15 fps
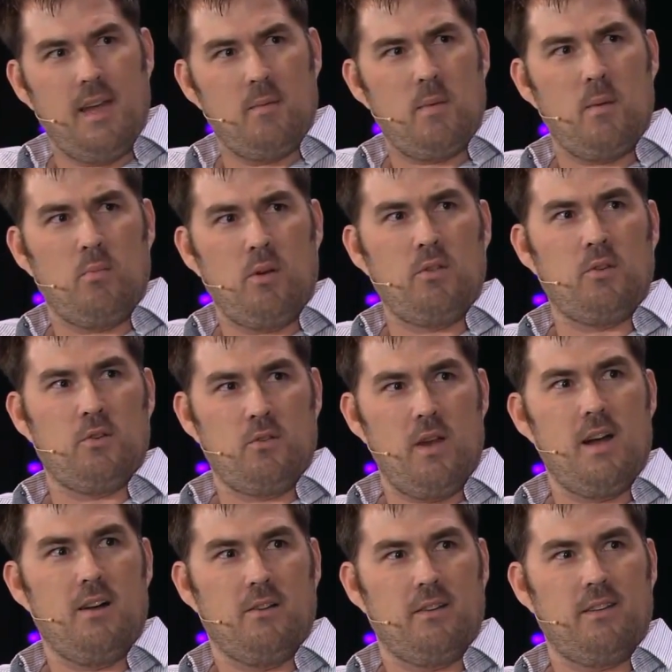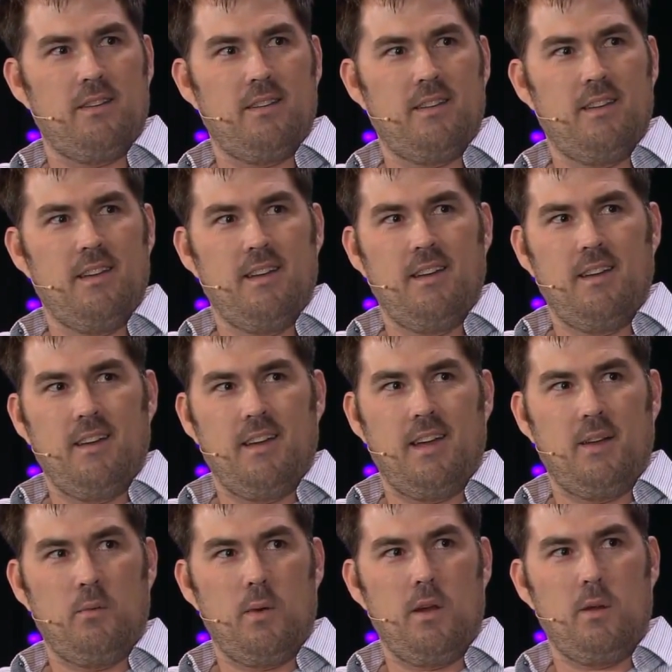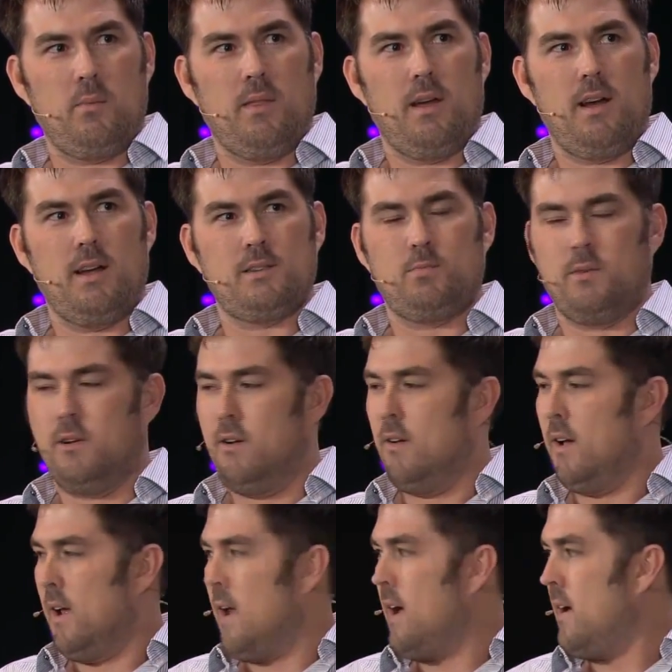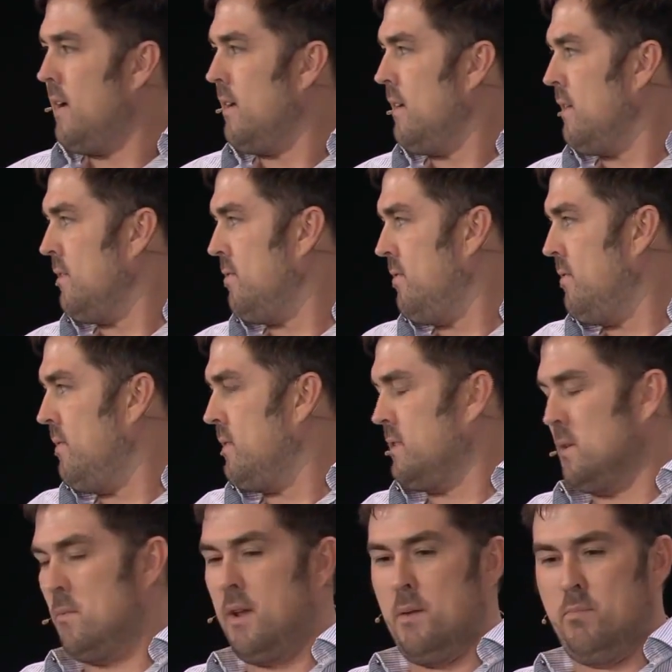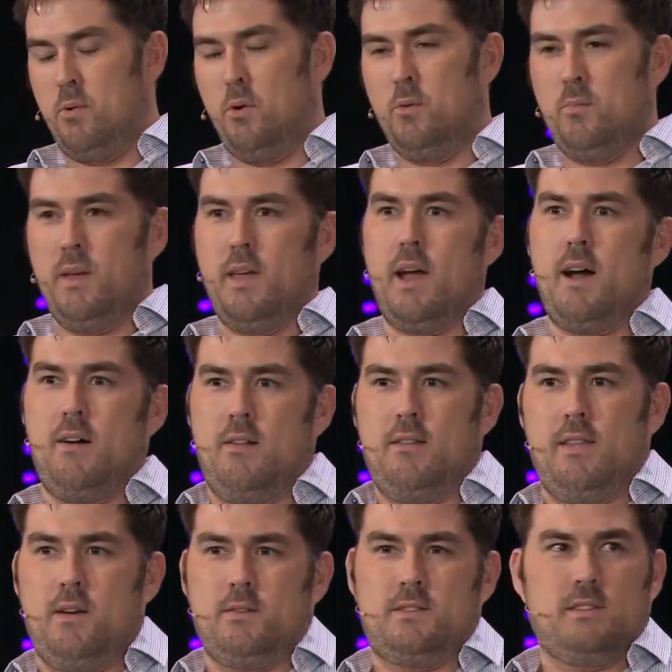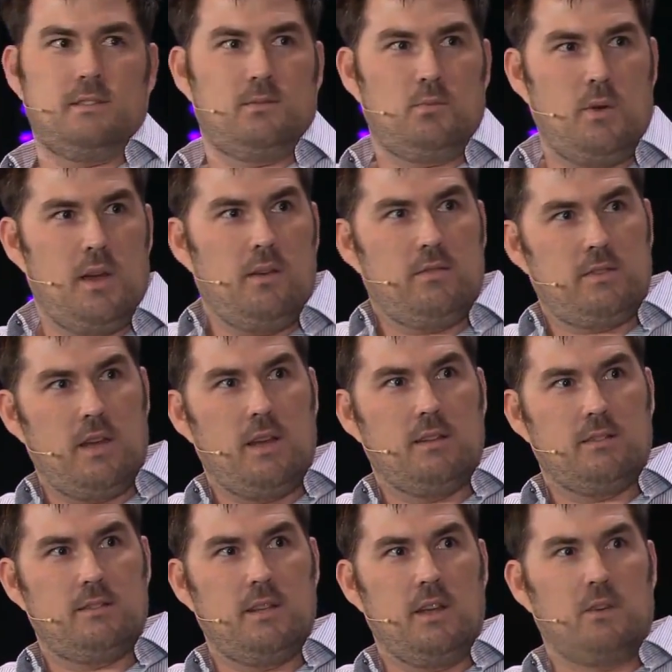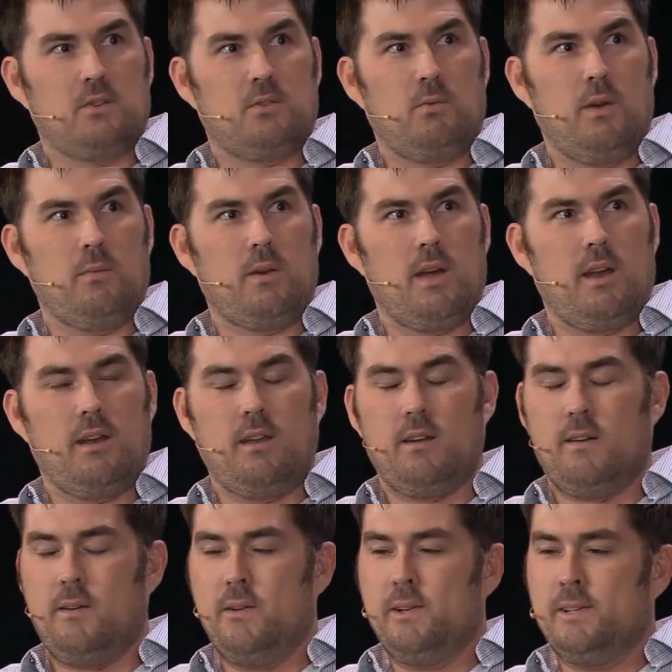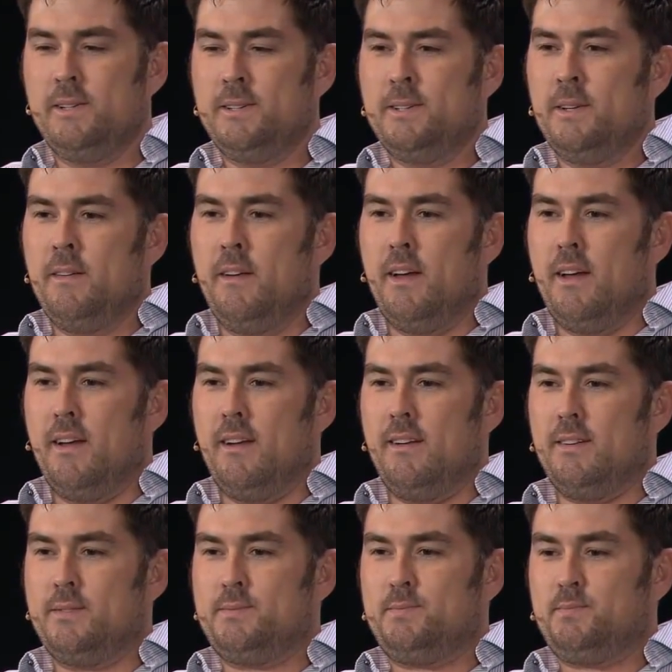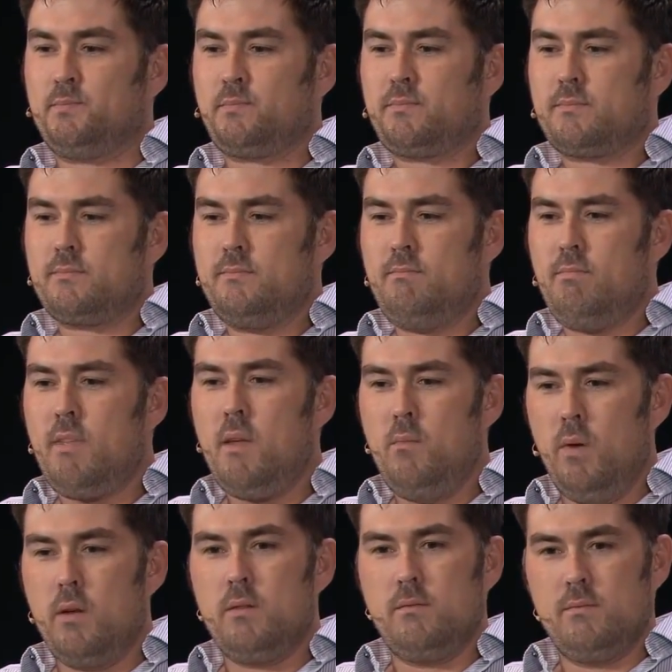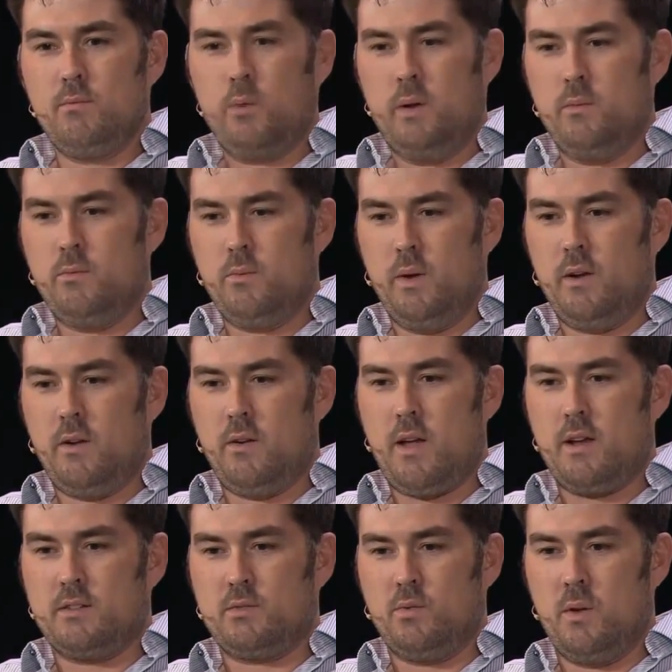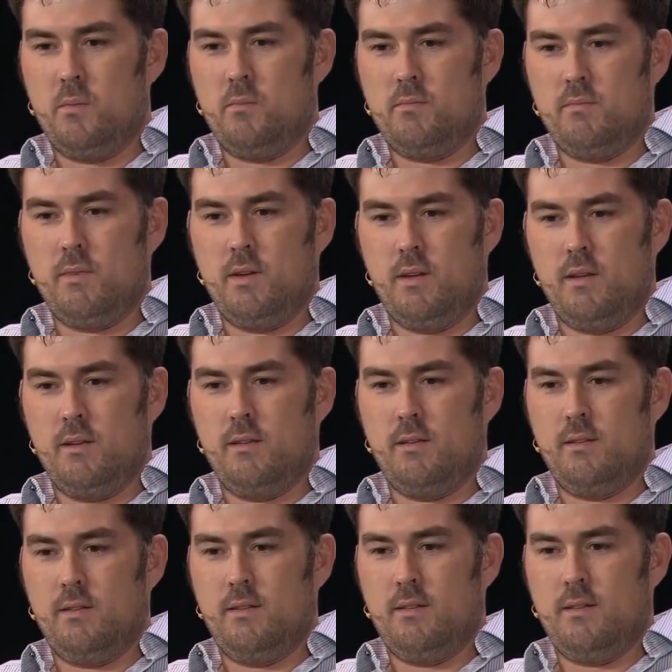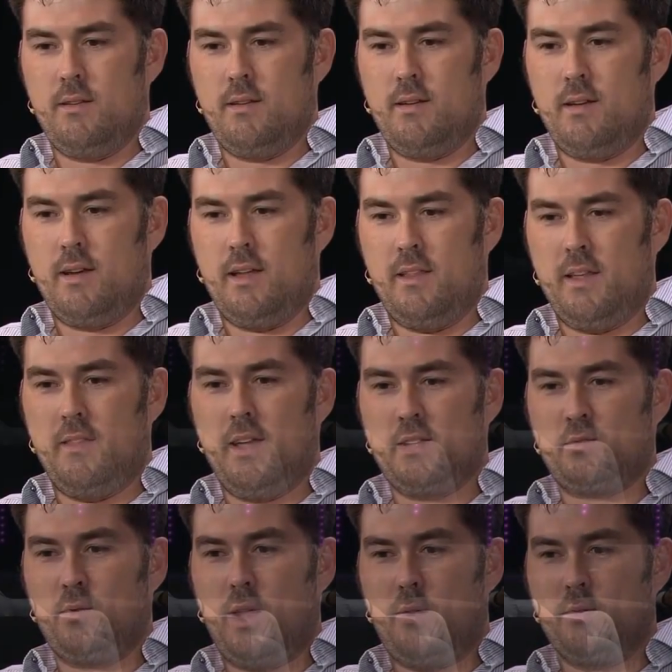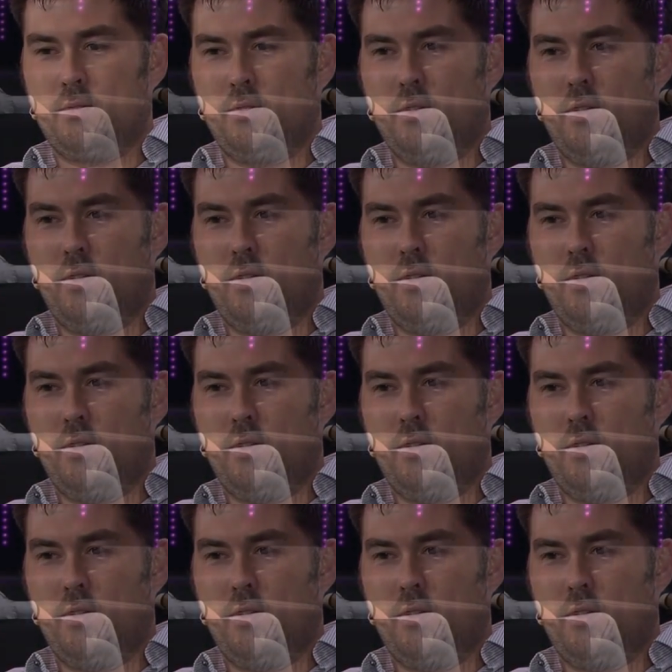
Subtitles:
and my brother drowned and wound up in the hospital. And somebody pulled me out. That was his way of saying sink or swim kind of deal. But we learned how to swim, and that's what I was